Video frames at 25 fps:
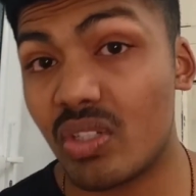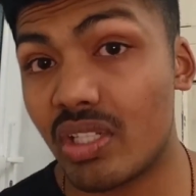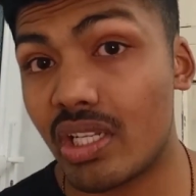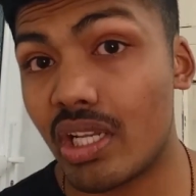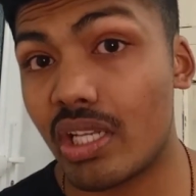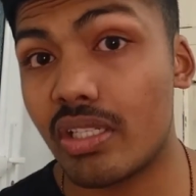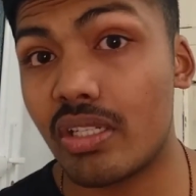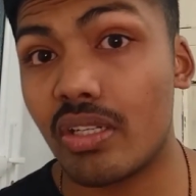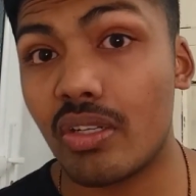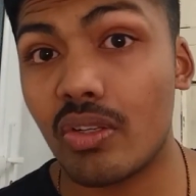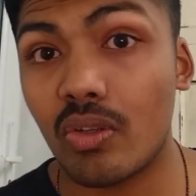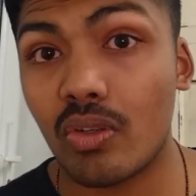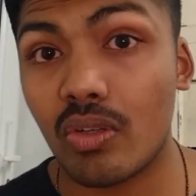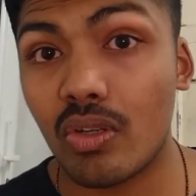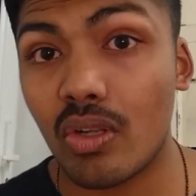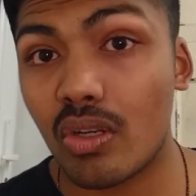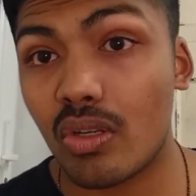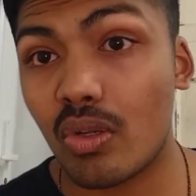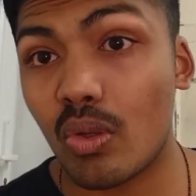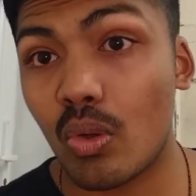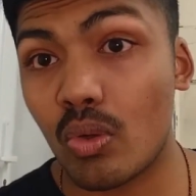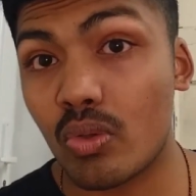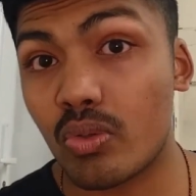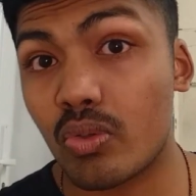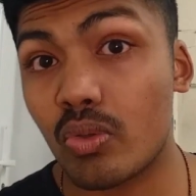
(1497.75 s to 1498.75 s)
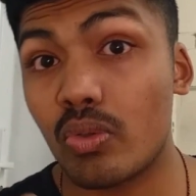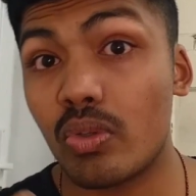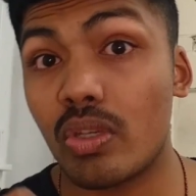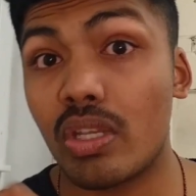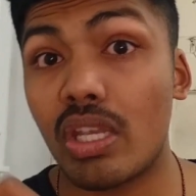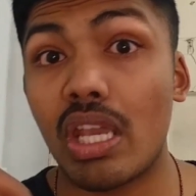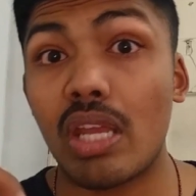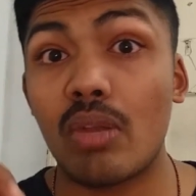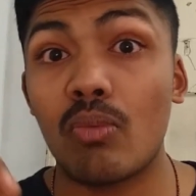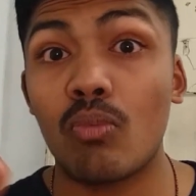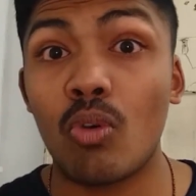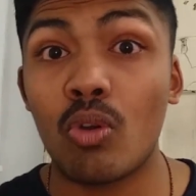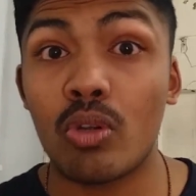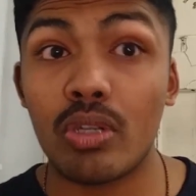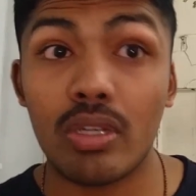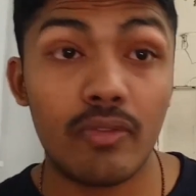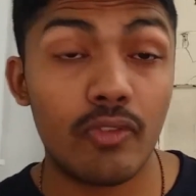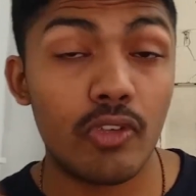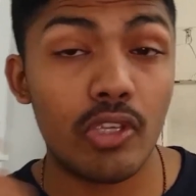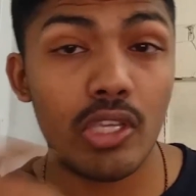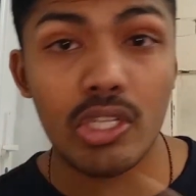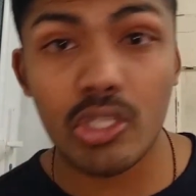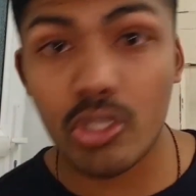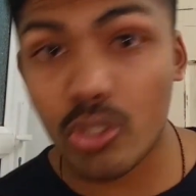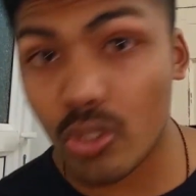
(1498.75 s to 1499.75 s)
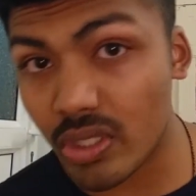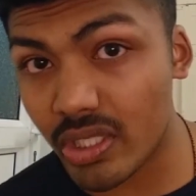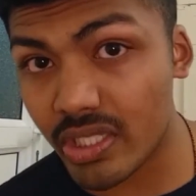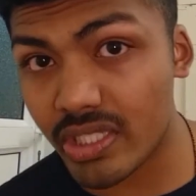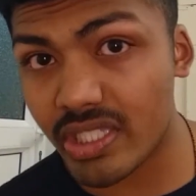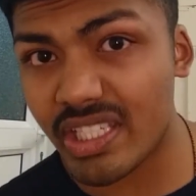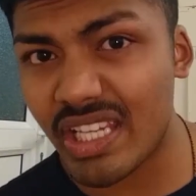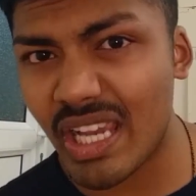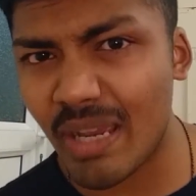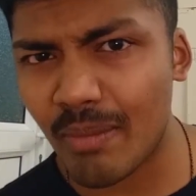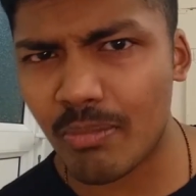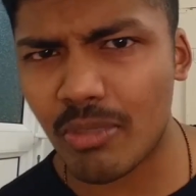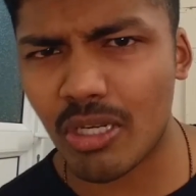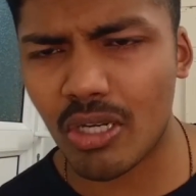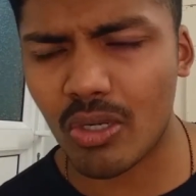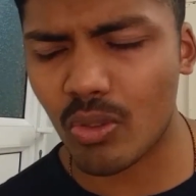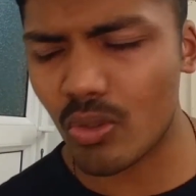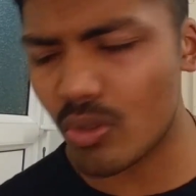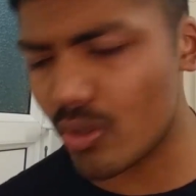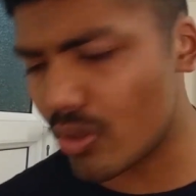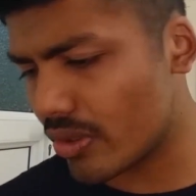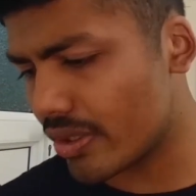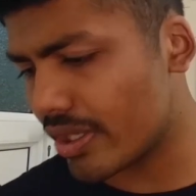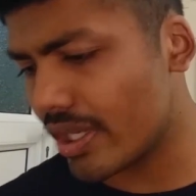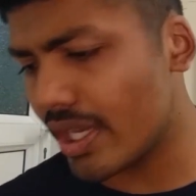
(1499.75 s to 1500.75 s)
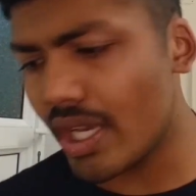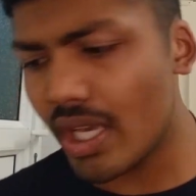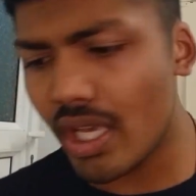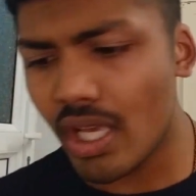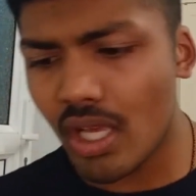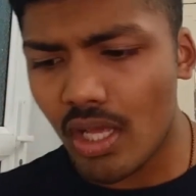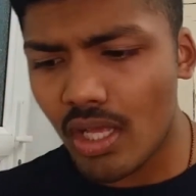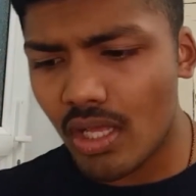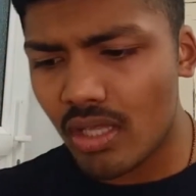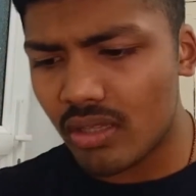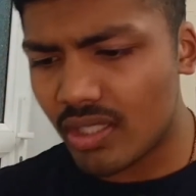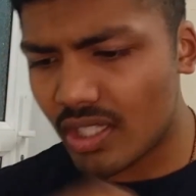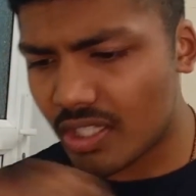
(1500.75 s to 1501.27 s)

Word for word: Attack on Titan or not also you can vote if you enjoy this chapter or not